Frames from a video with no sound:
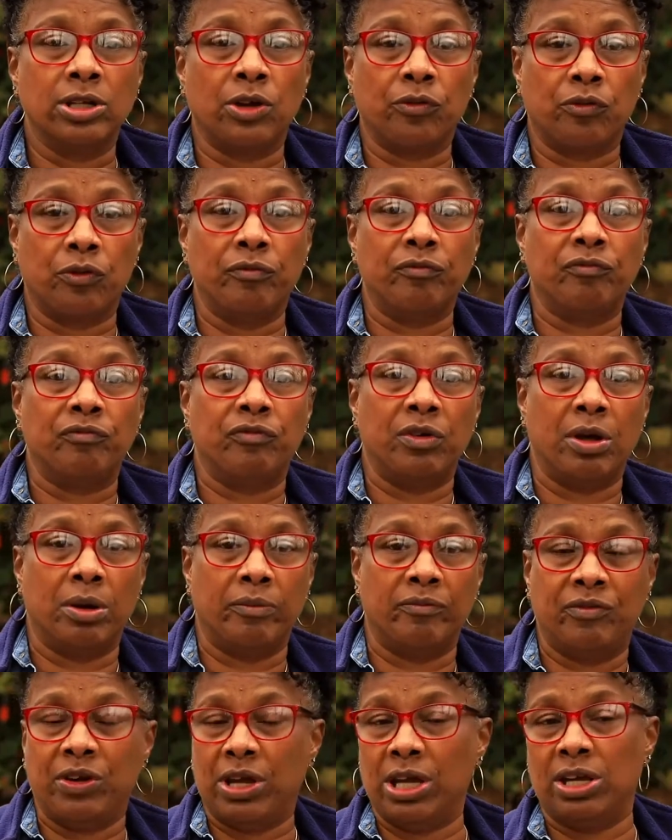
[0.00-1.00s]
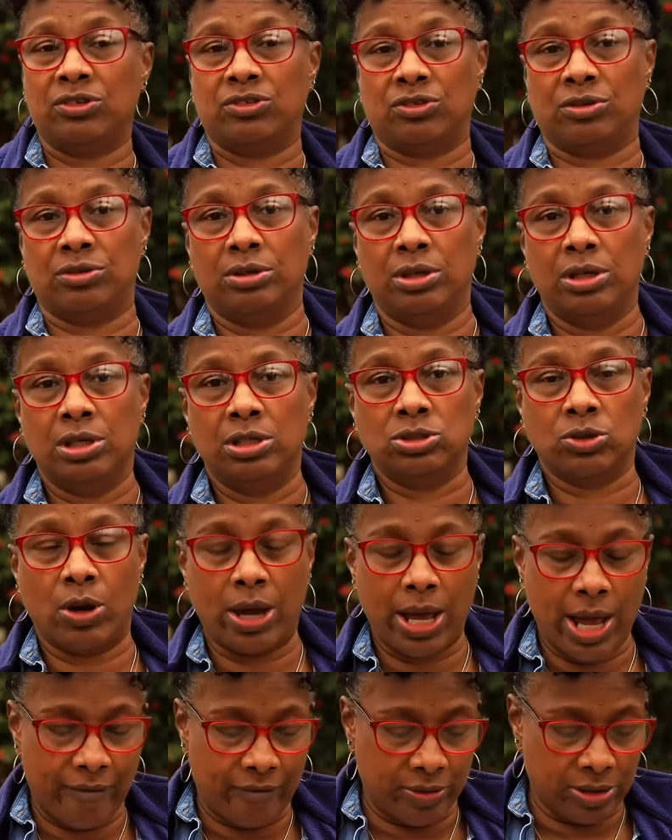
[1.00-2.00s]
different vision. So
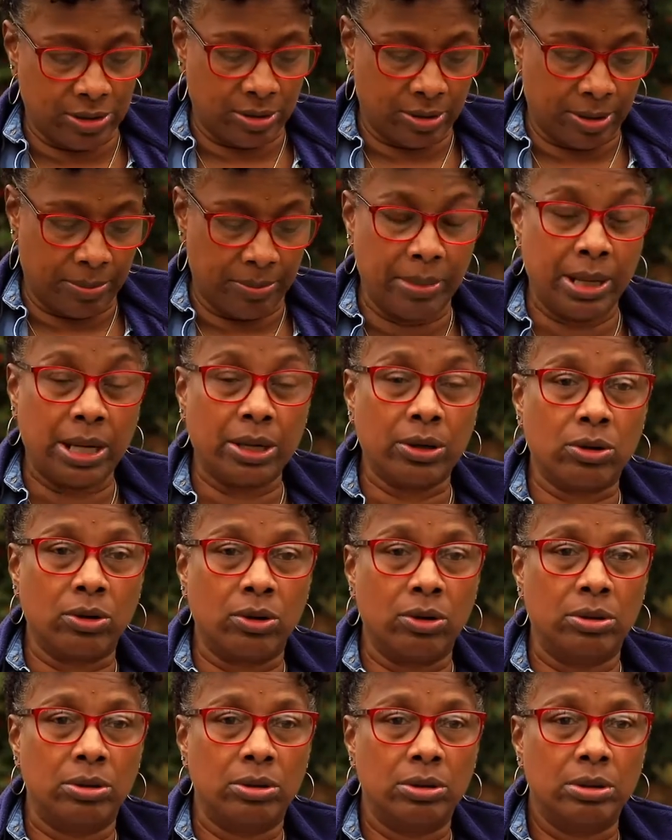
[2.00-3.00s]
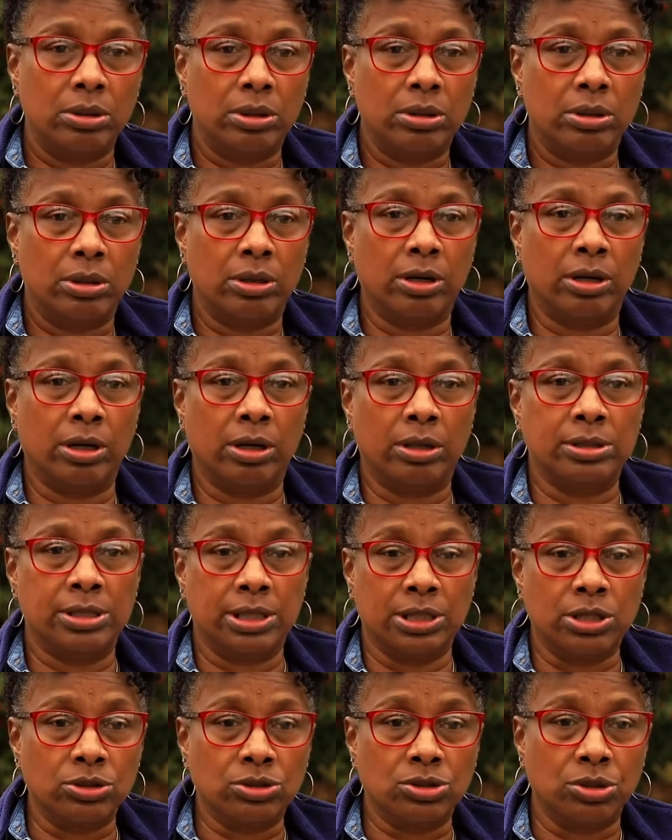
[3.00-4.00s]
I have a medical, a
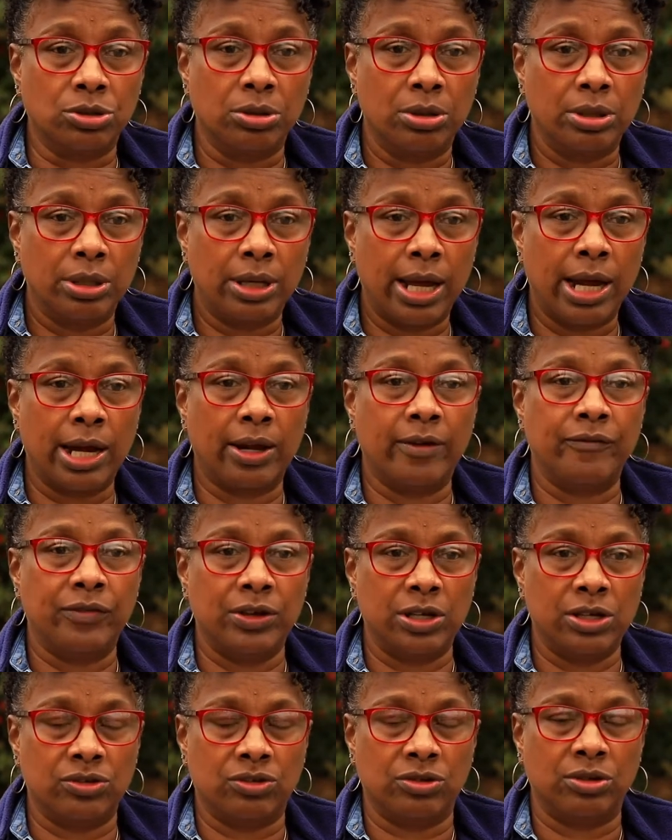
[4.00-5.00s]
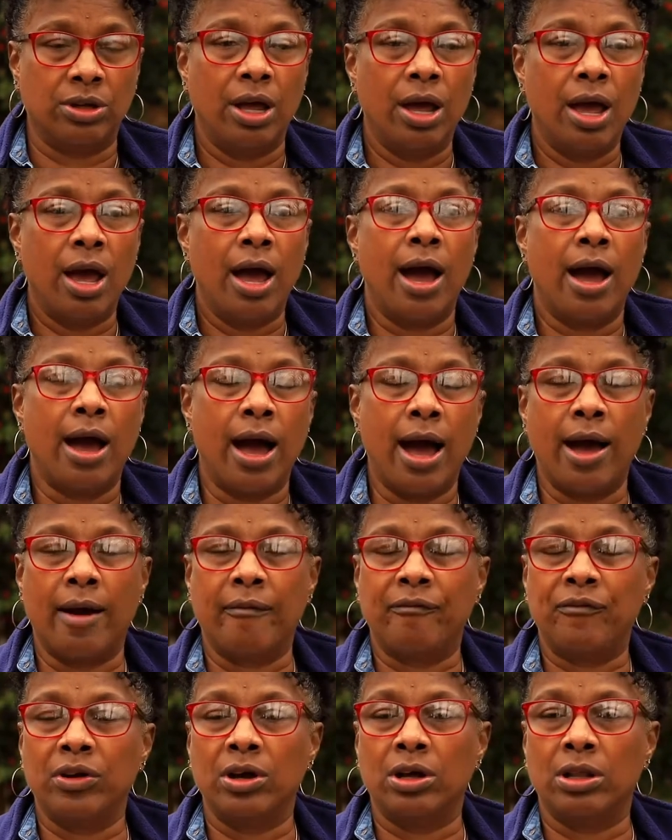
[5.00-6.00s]
dental, and a vision.
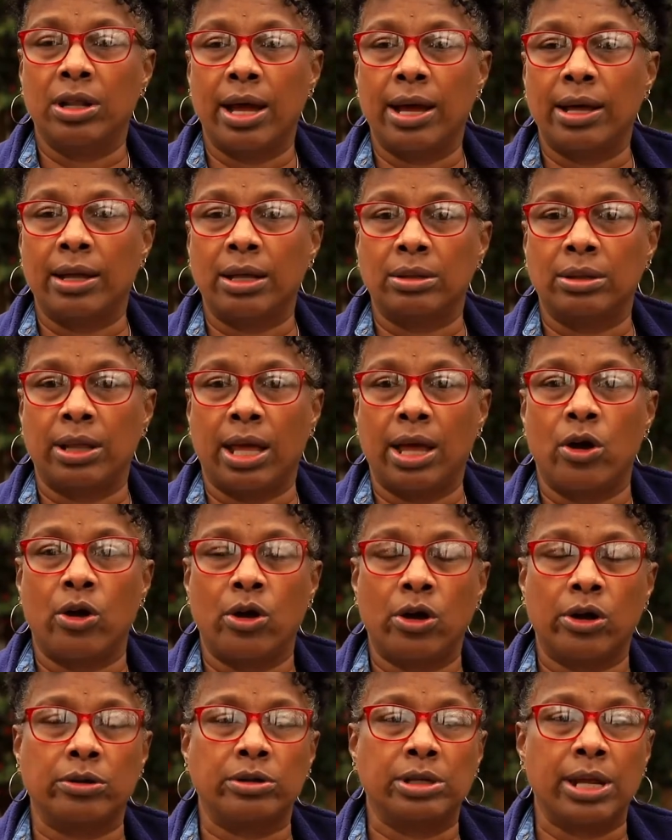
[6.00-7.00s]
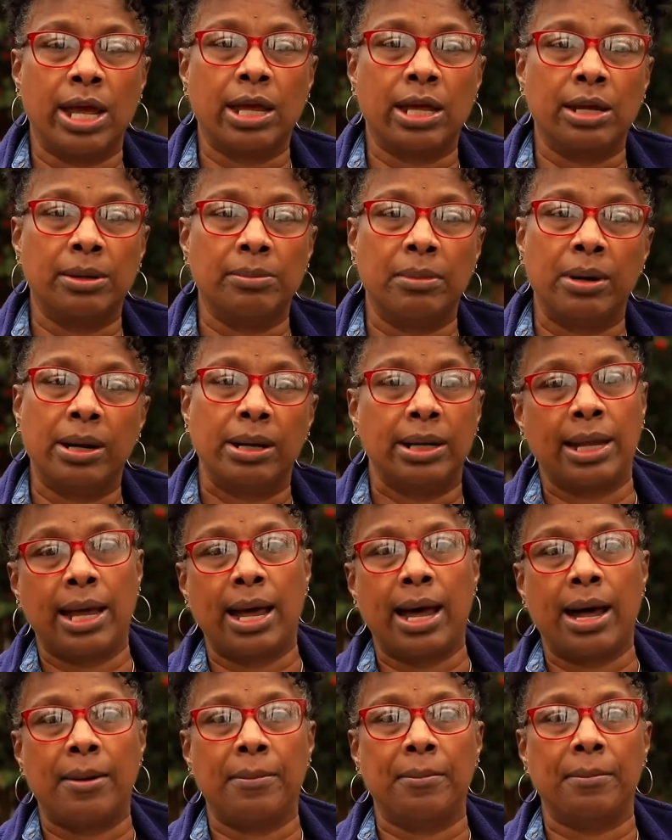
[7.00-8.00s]
I feel like they are taking money
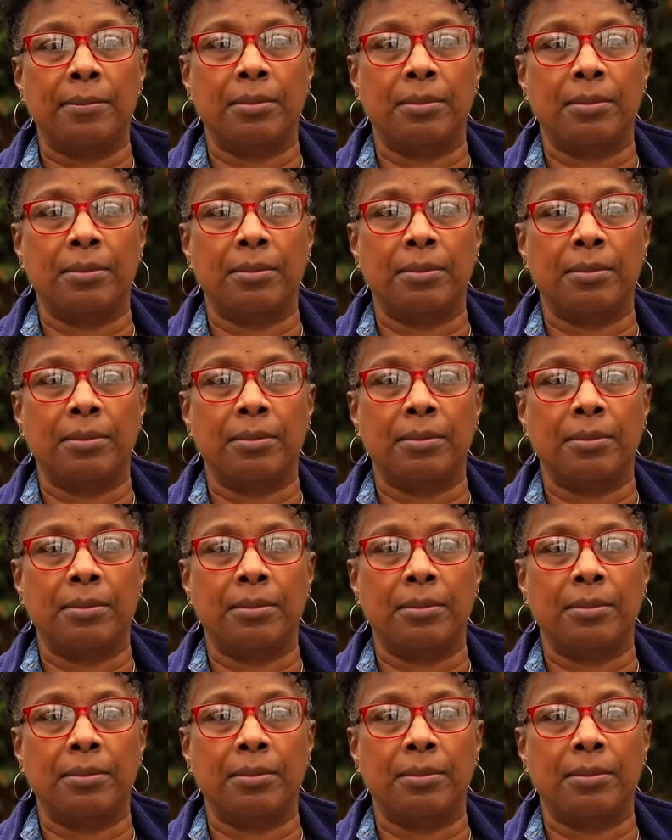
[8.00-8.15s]
out